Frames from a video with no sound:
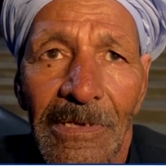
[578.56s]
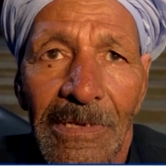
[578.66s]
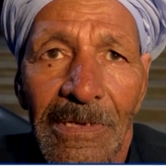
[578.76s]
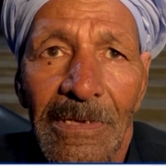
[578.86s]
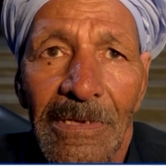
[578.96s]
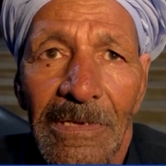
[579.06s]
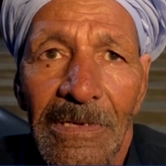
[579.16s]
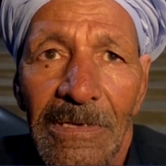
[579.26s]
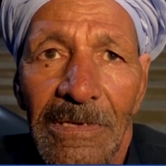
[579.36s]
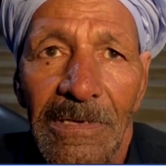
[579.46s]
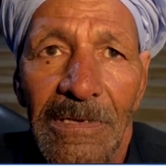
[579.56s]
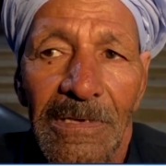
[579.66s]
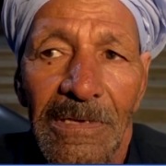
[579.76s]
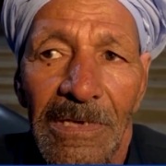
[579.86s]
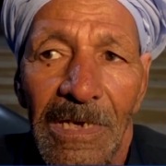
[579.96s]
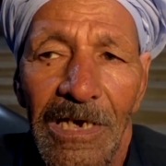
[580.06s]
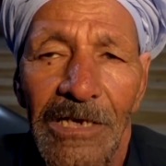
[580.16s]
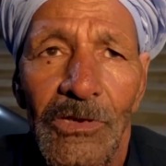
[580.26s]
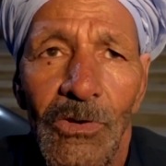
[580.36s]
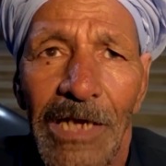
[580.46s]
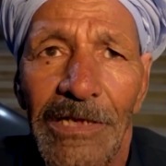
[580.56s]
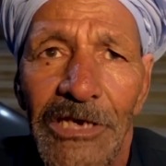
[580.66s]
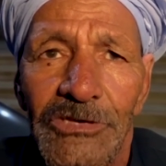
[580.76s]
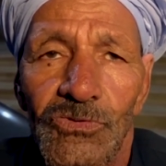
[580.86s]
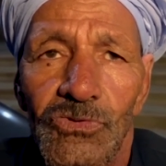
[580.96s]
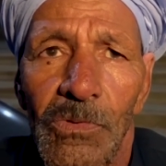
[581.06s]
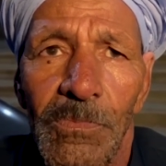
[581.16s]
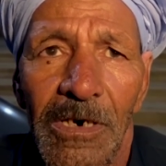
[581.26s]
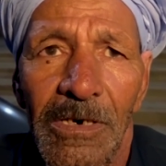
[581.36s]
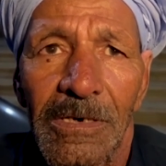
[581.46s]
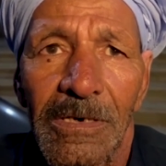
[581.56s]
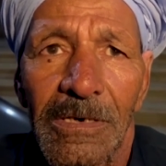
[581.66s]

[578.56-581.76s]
I feel depressed. It feels like living in a grave.